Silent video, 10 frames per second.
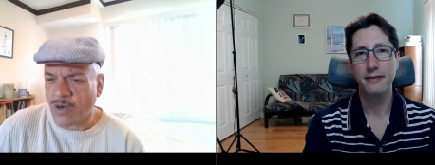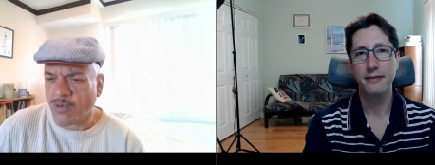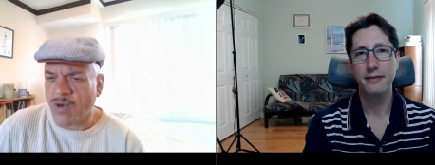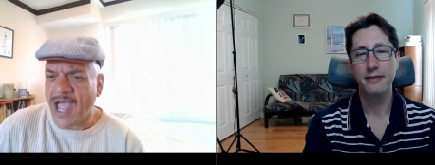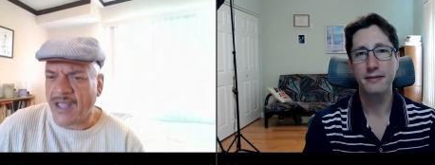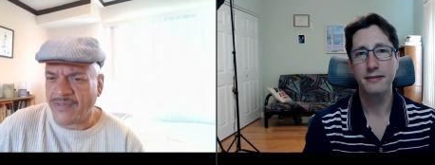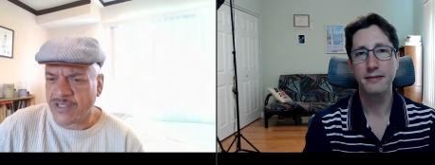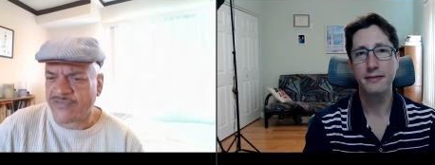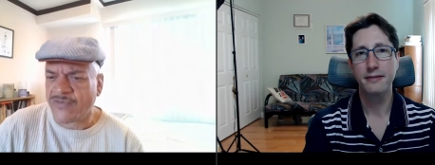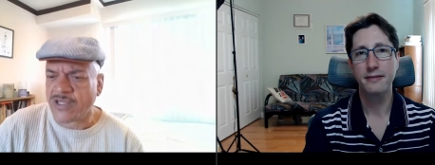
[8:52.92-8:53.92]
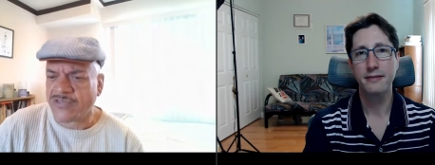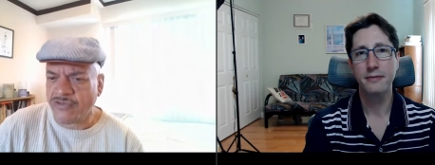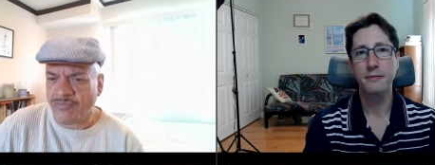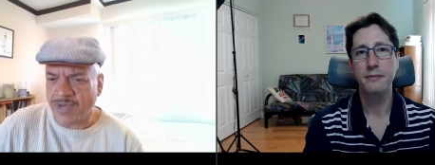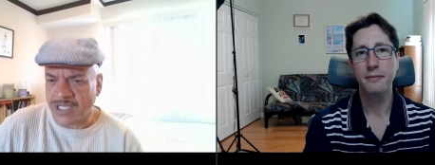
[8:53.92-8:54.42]
Speaker 1: were around those first
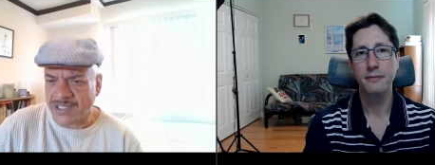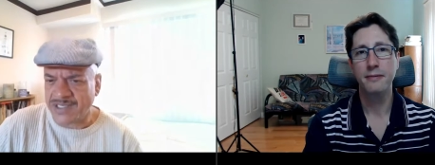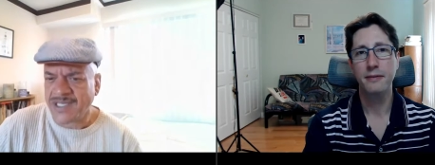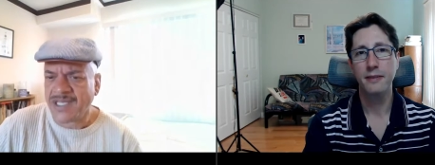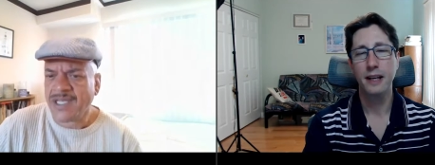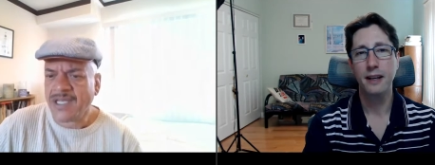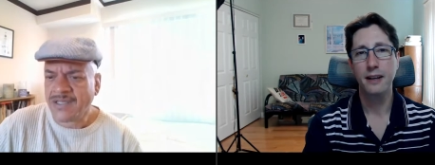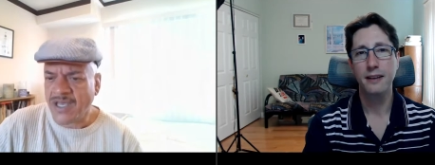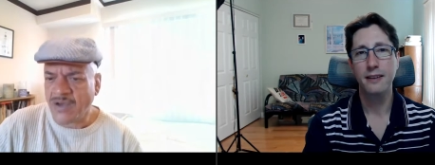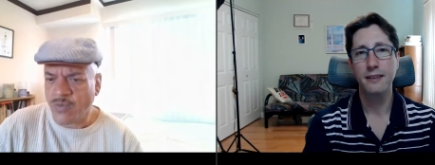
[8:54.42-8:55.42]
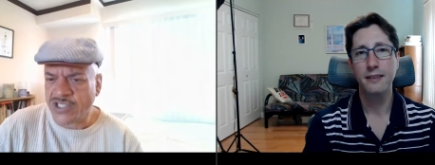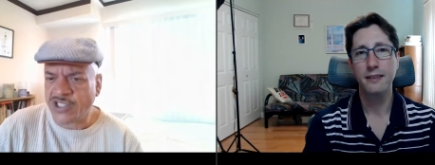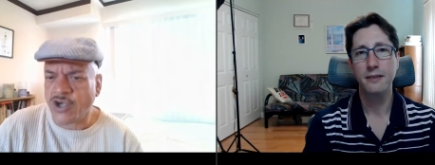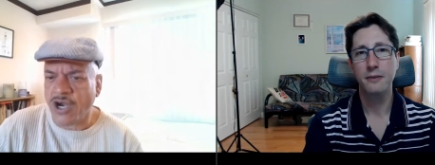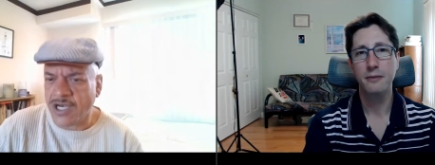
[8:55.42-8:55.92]
few months that we
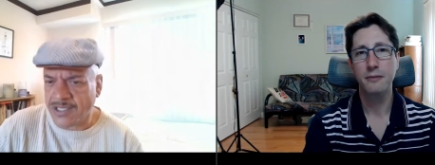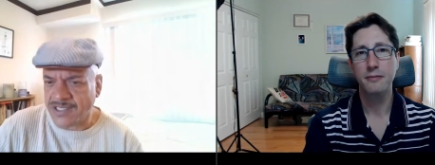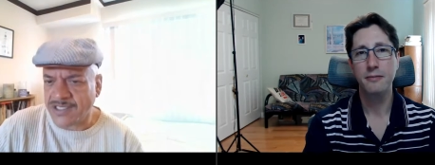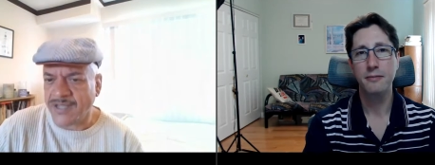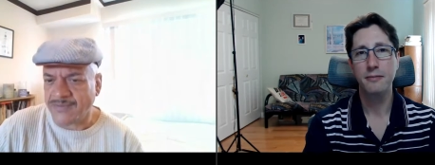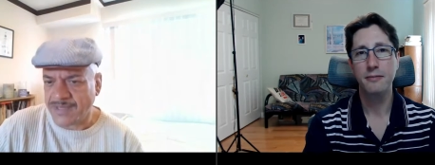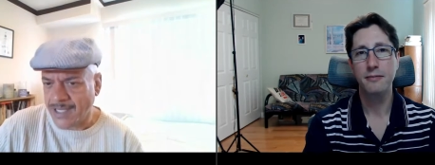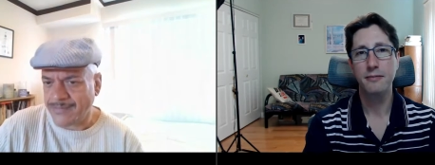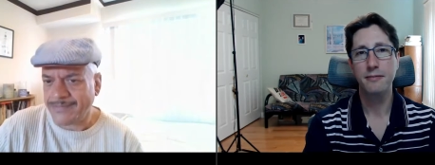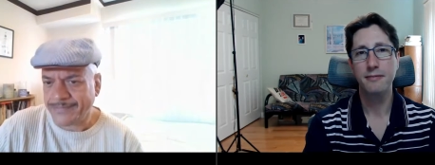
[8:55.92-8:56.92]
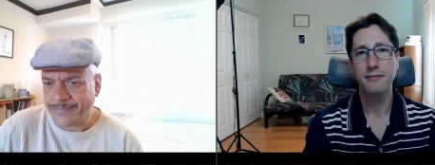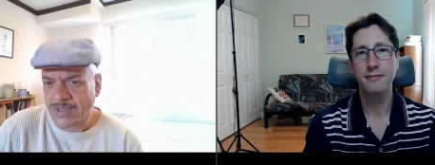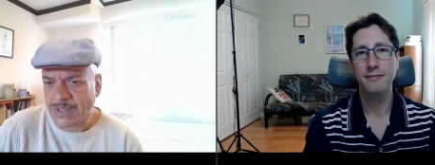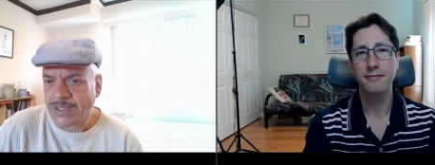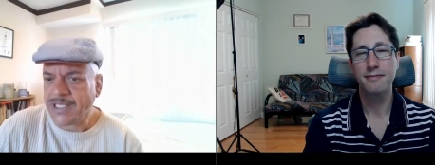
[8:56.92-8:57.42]
started at the same time.
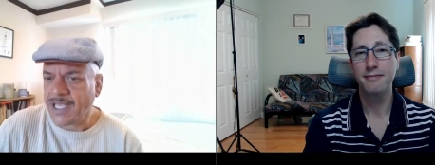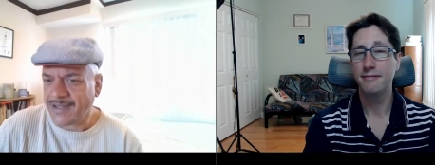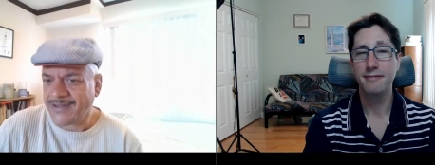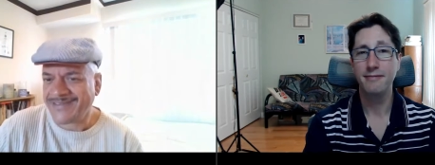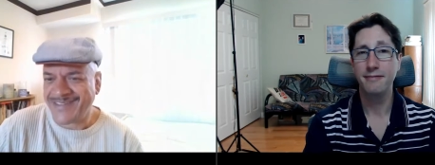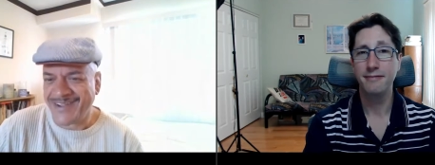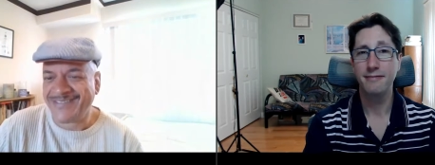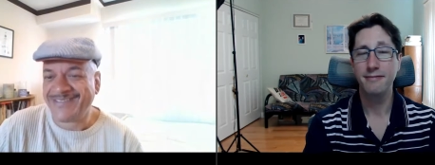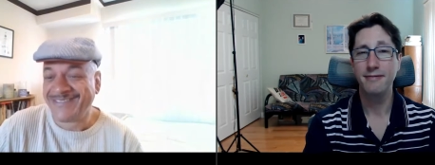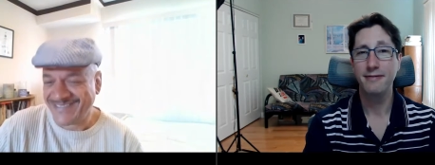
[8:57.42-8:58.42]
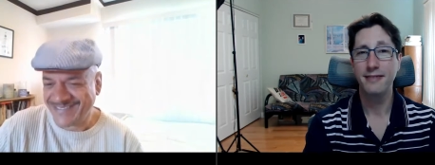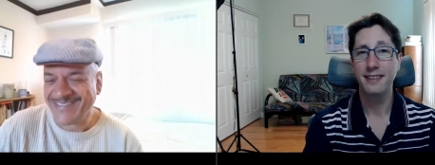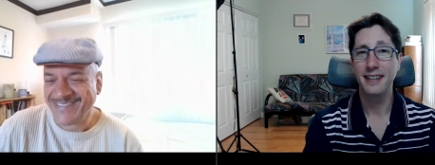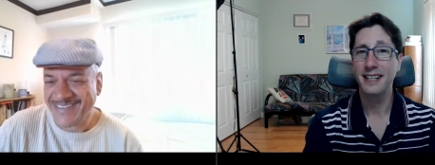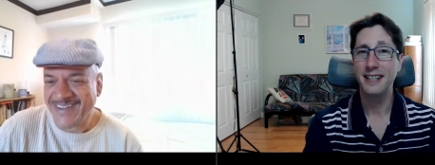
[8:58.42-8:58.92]
Yeah. So
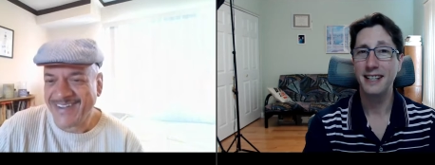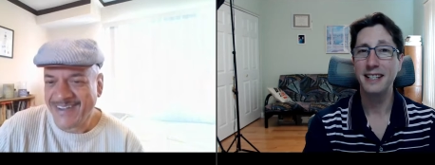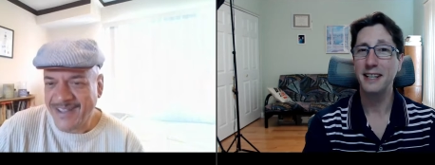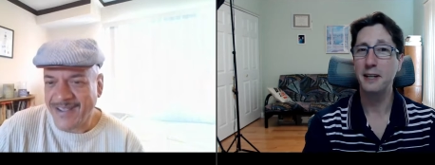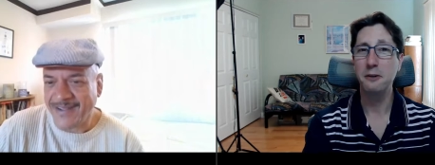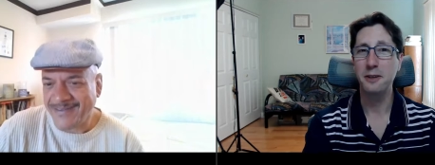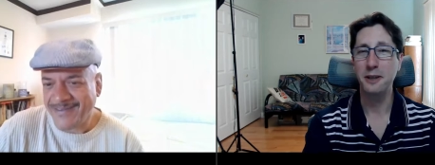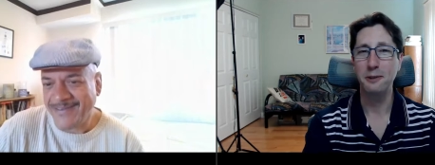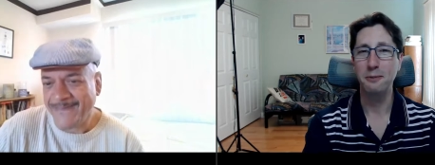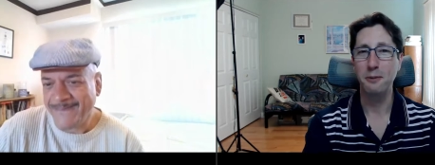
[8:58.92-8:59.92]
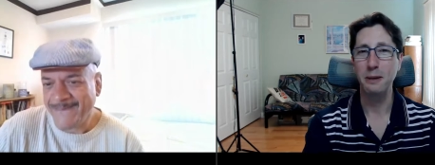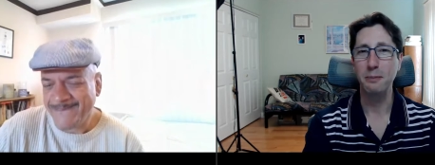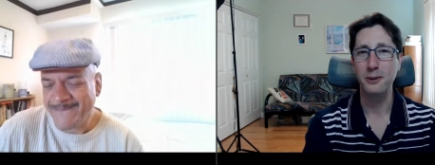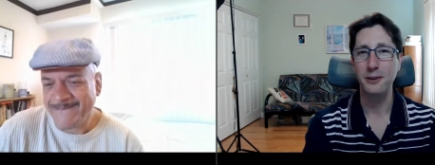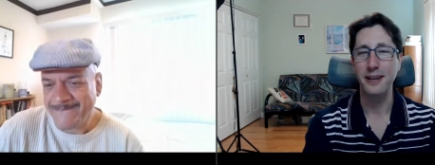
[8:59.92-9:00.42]
Speaker 2: it's it's an interesting yeah. of
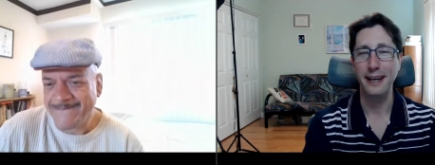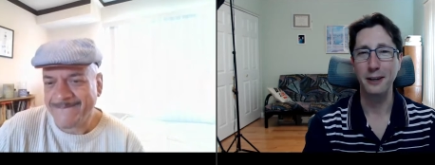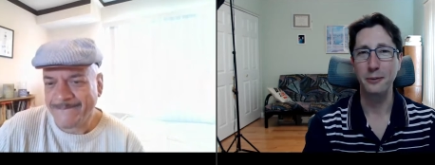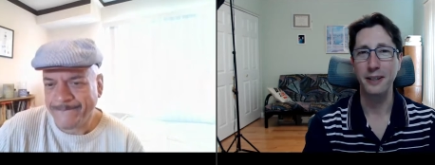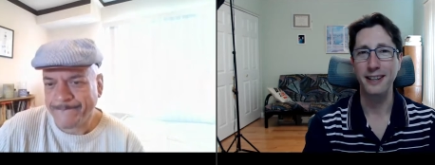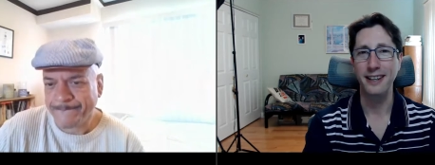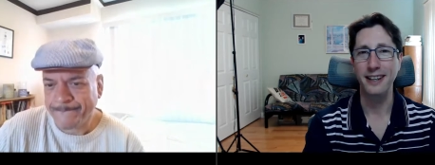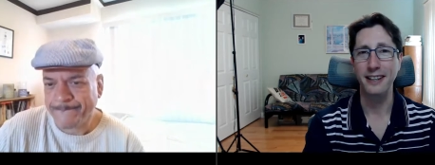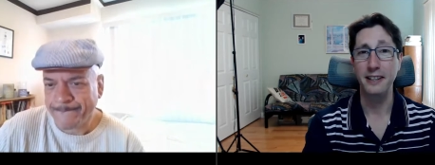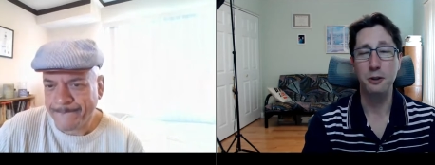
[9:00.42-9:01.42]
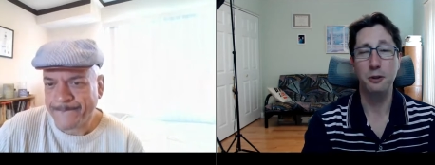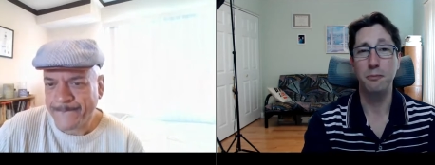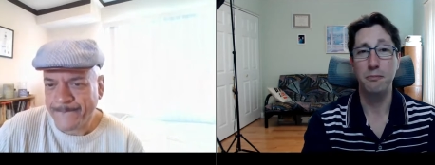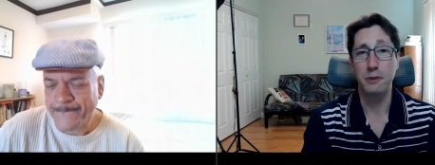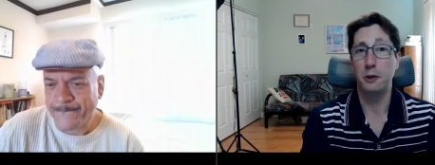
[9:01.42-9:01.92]
people to hang out with. Uh, did you
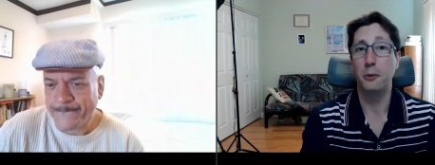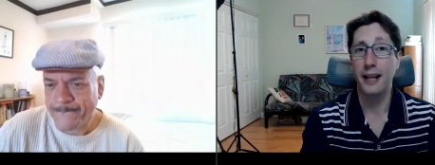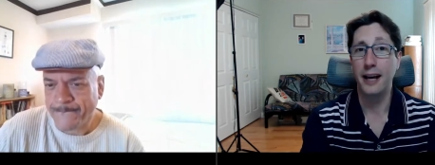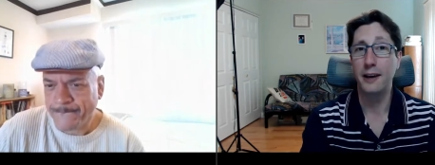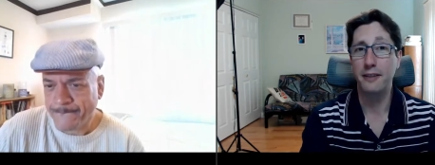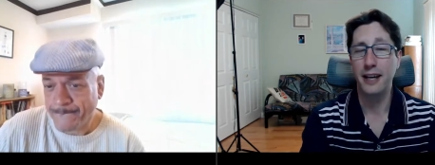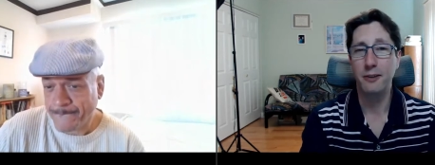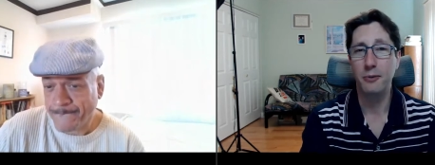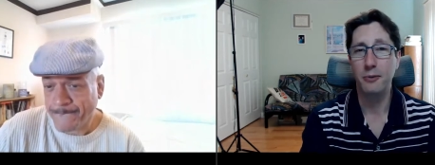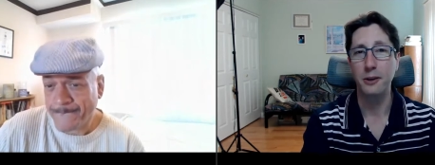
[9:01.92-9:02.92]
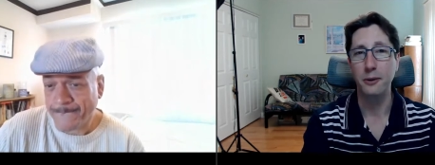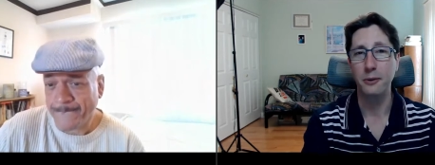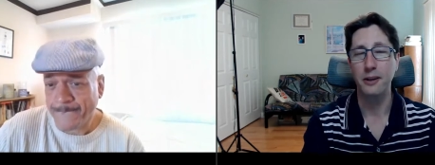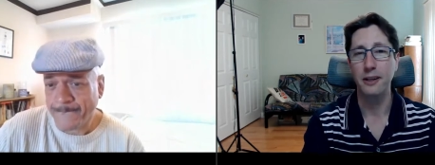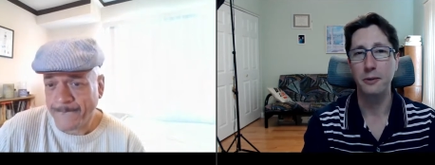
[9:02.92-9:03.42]
do a lot of that? Were you
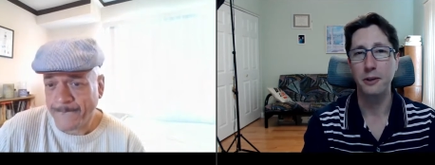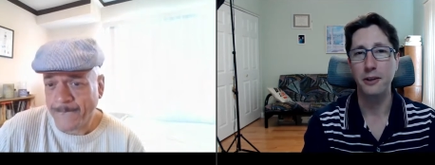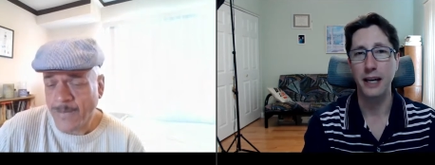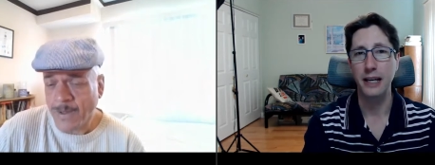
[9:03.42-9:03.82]
uh, were you